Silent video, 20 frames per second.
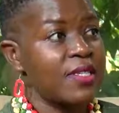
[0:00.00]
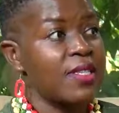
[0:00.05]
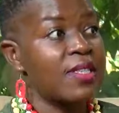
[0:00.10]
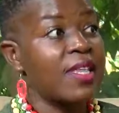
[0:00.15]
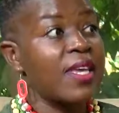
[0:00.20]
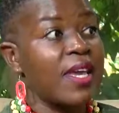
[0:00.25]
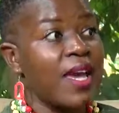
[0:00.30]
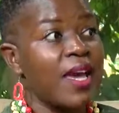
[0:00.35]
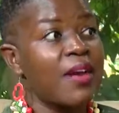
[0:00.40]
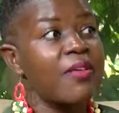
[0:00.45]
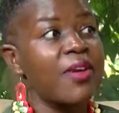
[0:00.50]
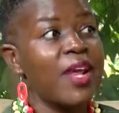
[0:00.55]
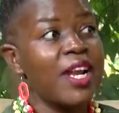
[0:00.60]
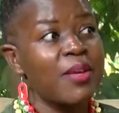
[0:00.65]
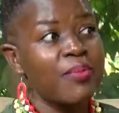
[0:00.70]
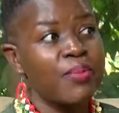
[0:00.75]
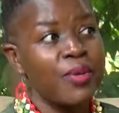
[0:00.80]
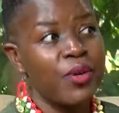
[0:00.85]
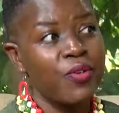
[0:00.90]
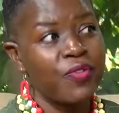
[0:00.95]
They can really
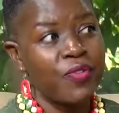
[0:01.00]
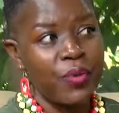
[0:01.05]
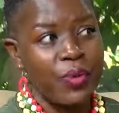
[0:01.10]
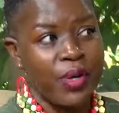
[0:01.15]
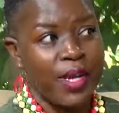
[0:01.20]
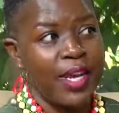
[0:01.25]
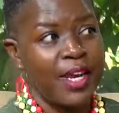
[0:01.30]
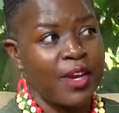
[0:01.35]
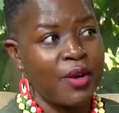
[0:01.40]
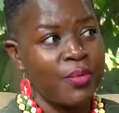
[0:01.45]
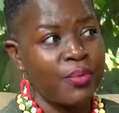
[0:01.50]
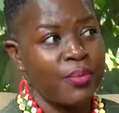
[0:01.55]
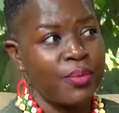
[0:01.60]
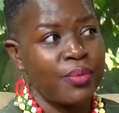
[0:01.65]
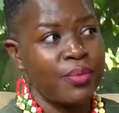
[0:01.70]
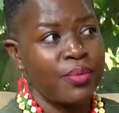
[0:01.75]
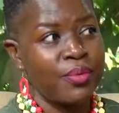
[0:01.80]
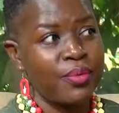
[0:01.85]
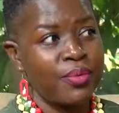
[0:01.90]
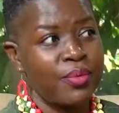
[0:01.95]
be of good help.
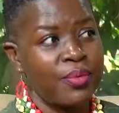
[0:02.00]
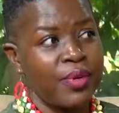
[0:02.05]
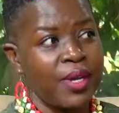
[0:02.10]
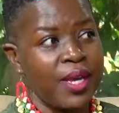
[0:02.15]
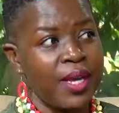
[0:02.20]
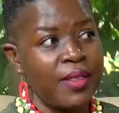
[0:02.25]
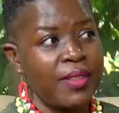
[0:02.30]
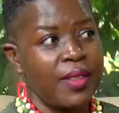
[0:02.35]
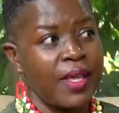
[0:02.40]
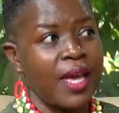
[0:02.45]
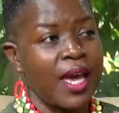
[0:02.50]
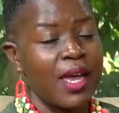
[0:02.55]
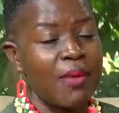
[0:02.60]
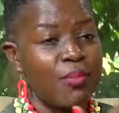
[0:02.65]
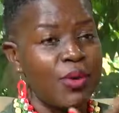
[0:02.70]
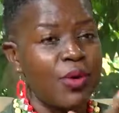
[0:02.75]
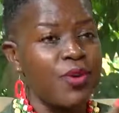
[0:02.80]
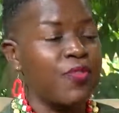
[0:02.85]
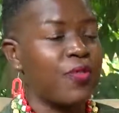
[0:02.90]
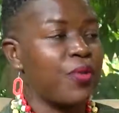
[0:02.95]
They can
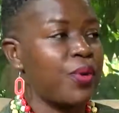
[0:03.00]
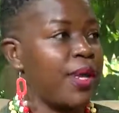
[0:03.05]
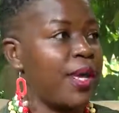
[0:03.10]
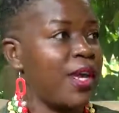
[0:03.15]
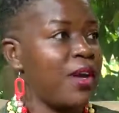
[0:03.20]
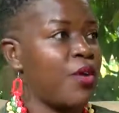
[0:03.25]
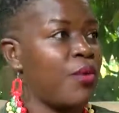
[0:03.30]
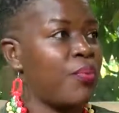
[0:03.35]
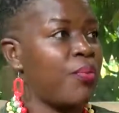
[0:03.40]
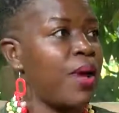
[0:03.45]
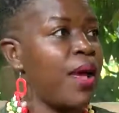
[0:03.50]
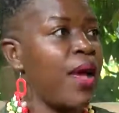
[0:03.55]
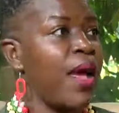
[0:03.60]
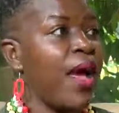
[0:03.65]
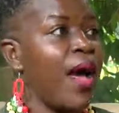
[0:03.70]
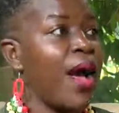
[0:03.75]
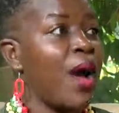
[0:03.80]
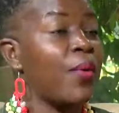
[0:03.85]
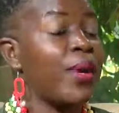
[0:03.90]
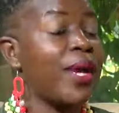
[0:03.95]
be of good help.
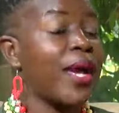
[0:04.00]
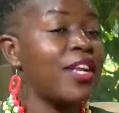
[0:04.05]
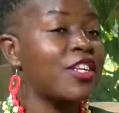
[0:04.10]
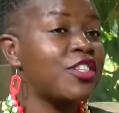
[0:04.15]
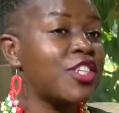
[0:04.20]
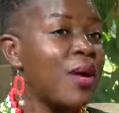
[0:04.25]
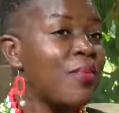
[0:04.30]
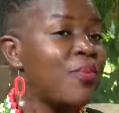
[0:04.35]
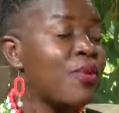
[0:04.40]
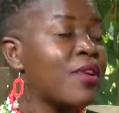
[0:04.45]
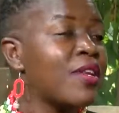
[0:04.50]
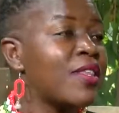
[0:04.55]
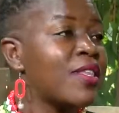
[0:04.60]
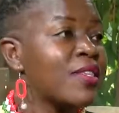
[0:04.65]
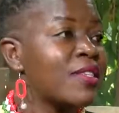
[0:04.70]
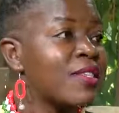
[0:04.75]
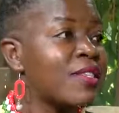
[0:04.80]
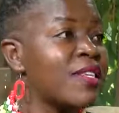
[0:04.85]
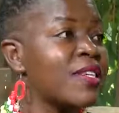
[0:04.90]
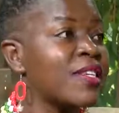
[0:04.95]
Mm-hmm. We can champion
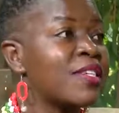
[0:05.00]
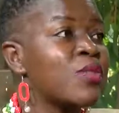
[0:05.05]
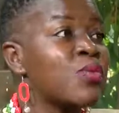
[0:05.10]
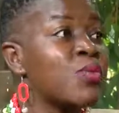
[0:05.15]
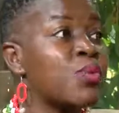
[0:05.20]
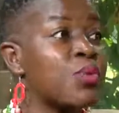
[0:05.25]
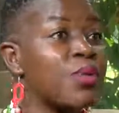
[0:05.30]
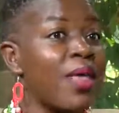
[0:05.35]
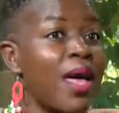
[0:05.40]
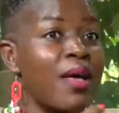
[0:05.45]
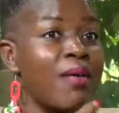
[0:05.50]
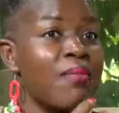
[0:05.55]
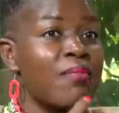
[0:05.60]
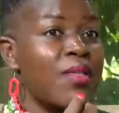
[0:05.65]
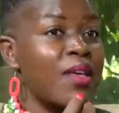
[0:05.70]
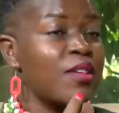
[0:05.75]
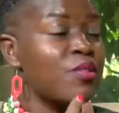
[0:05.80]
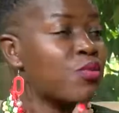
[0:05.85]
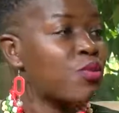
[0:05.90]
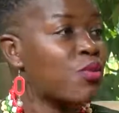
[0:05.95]
these things through
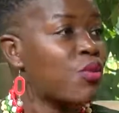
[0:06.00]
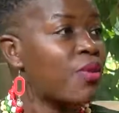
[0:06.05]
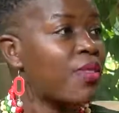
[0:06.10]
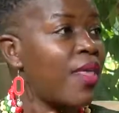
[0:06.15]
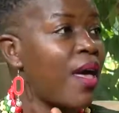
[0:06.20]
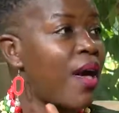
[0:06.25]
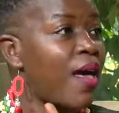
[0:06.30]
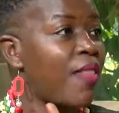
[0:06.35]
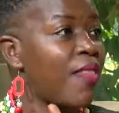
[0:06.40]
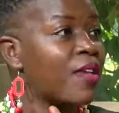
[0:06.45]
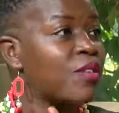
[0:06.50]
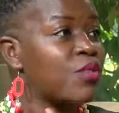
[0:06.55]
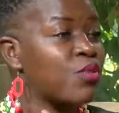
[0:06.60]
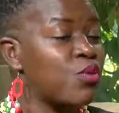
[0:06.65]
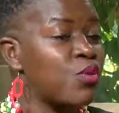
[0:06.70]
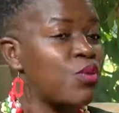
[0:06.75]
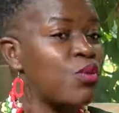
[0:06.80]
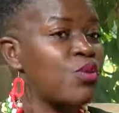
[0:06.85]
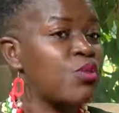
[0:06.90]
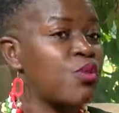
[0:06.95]
the
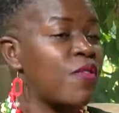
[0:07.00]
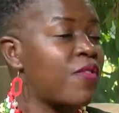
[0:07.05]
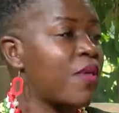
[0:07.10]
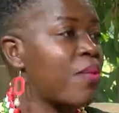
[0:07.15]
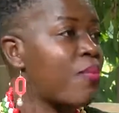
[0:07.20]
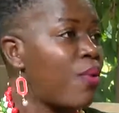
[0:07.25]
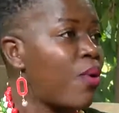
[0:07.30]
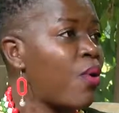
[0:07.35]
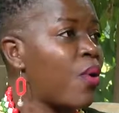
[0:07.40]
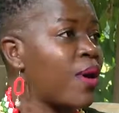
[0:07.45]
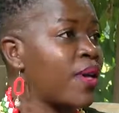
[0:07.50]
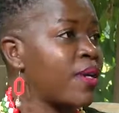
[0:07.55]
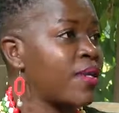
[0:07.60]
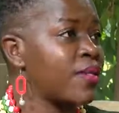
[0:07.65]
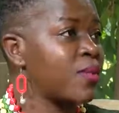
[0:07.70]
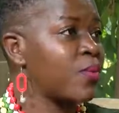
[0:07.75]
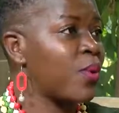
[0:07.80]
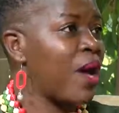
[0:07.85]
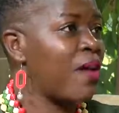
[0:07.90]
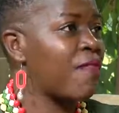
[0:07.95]
schools of the
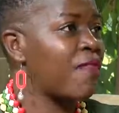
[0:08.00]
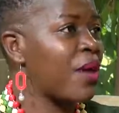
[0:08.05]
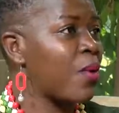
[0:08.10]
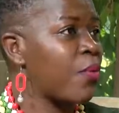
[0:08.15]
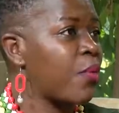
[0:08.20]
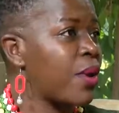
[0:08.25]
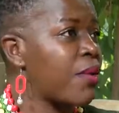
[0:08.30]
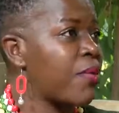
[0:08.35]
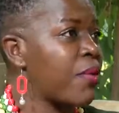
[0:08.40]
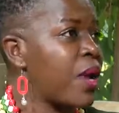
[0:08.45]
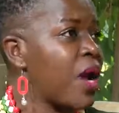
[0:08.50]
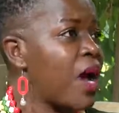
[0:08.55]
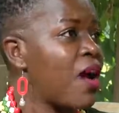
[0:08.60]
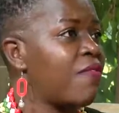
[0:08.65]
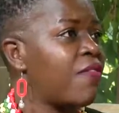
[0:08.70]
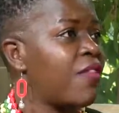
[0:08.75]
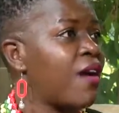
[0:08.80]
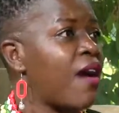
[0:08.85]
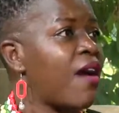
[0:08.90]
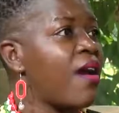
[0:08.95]
boys. We have the Mwiri, we
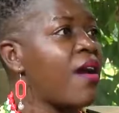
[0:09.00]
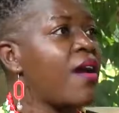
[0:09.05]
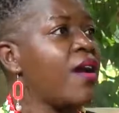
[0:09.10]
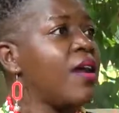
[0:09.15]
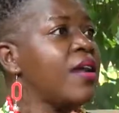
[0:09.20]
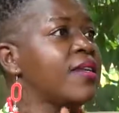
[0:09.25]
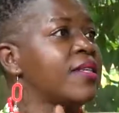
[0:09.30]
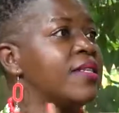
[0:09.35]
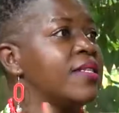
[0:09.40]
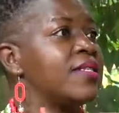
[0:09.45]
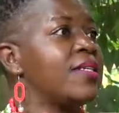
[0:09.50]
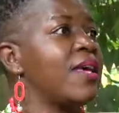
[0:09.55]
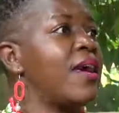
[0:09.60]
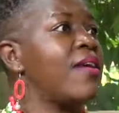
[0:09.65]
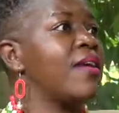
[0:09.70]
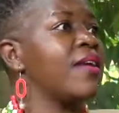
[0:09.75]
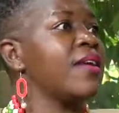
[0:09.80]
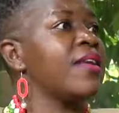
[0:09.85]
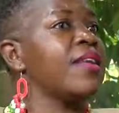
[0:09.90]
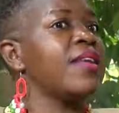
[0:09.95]
have the
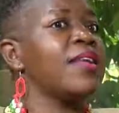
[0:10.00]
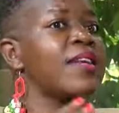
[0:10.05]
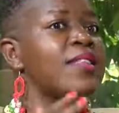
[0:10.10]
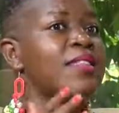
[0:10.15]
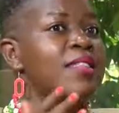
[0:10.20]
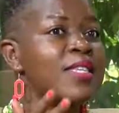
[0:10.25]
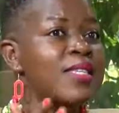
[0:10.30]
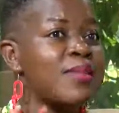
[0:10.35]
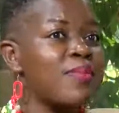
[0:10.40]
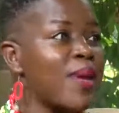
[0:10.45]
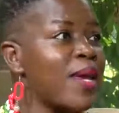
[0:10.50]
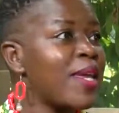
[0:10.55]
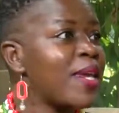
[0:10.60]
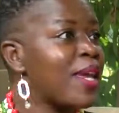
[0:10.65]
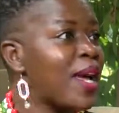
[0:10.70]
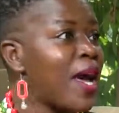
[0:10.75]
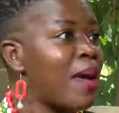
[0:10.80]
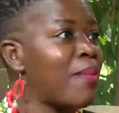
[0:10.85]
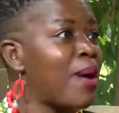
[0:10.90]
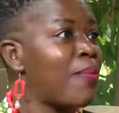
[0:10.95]
Ntale. Let these men
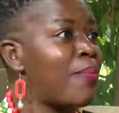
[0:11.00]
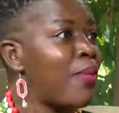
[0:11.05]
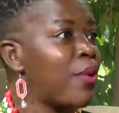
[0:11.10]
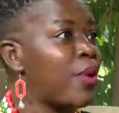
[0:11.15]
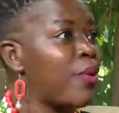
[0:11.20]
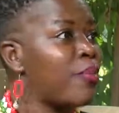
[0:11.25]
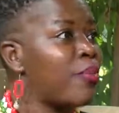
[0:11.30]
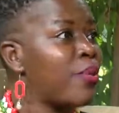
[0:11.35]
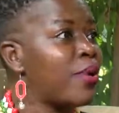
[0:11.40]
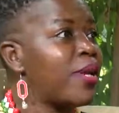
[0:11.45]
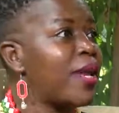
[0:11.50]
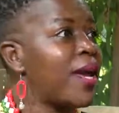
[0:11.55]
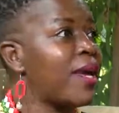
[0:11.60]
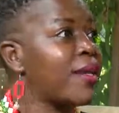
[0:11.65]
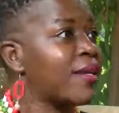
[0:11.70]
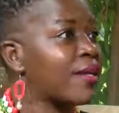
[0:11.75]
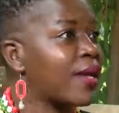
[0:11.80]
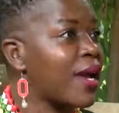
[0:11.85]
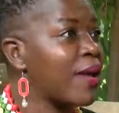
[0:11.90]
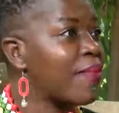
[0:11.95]
come up on board
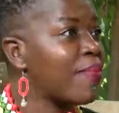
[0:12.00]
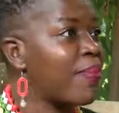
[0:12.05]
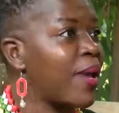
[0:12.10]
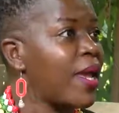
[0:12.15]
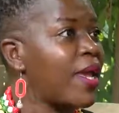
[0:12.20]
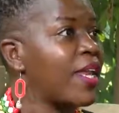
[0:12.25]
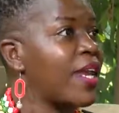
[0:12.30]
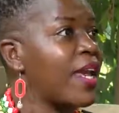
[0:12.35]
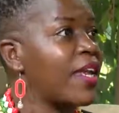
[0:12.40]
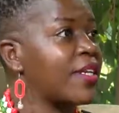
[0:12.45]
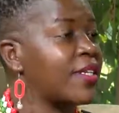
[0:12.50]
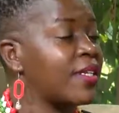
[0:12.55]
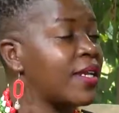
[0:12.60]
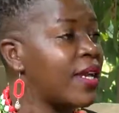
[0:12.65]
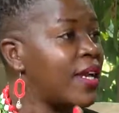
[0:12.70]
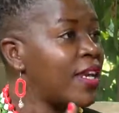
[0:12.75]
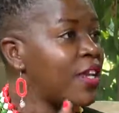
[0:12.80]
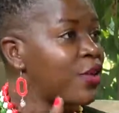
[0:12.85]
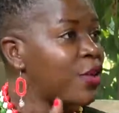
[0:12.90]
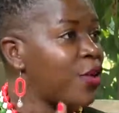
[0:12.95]
and campaign and,
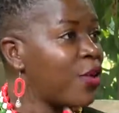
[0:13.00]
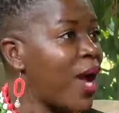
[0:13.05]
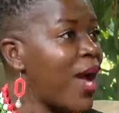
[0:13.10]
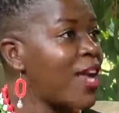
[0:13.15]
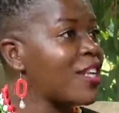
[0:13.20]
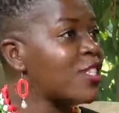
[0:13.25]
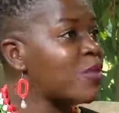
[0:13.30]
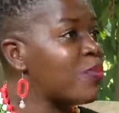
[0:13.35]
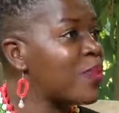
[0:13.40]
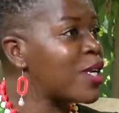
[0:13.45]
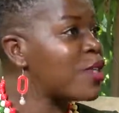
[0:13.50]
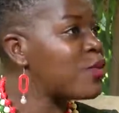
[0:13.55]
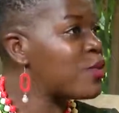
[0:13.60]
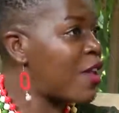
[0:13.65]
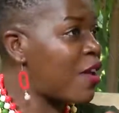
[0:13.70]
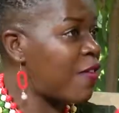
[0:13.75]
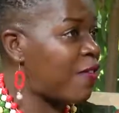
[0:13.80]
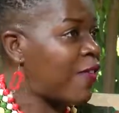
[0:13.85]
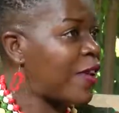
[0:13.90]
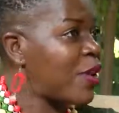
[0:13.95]
and speak to
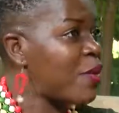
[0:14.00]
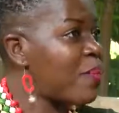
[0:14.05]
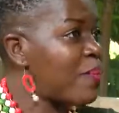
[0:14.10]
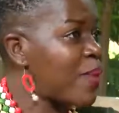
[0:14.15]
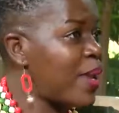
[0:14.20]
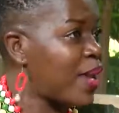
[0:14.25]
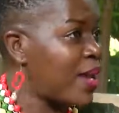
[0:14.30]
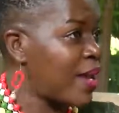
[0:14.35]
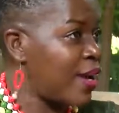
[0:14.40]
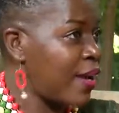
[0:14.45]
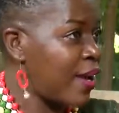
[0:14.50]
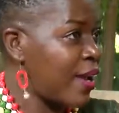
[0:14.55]
their fellow men.